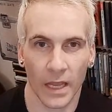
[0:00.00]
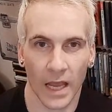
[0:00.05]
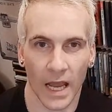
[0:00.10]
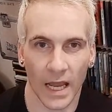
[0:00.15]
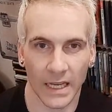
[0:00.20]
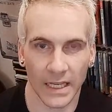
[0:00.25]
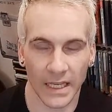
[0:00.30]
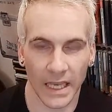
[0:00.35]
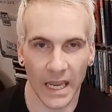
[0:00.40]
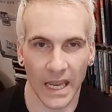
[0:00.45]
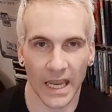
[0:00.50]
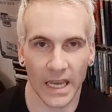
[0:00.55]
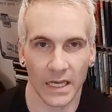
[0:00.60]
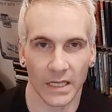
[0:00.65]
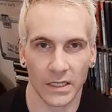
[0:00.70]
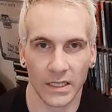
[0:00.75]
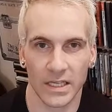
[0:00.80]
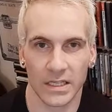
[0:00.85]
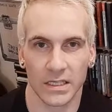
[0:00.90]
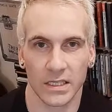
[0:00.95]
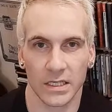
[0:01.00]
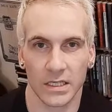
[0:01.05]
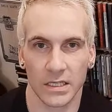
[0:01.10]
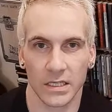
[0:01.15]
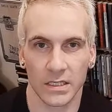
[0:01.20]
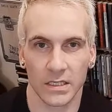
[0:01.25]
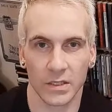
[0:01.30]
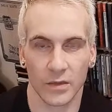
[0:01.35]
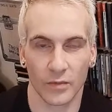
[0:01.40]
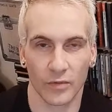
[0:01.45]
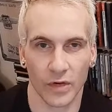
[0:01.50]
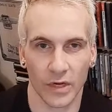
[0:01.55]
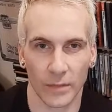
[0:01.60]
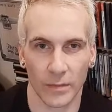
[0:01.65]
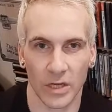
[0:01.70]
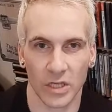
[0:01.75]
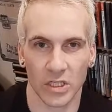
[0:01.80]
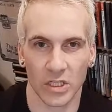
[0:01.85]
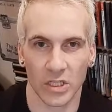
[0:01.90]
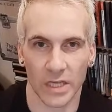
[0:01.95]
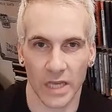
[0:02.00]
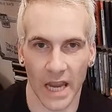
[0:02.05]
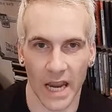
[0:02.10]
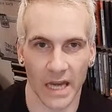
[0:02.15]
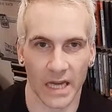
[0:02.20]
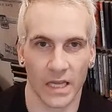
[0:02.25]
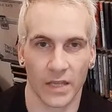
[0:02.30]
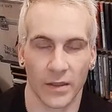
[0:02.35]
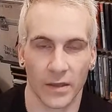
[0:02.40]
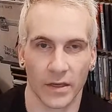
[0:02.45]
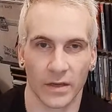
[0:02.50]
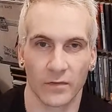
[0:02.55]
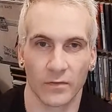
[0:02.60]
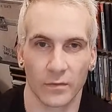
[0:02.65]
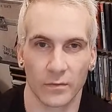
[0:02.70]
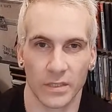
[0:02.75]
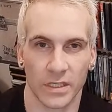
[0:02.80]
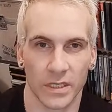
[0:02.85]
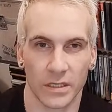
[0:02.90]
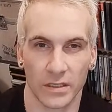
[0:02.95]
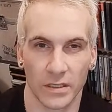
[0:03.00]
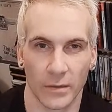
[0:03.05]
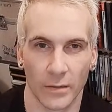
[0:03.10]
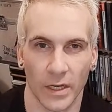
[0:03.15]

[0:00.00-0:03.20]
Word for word: I can't listen to pretty much anything from System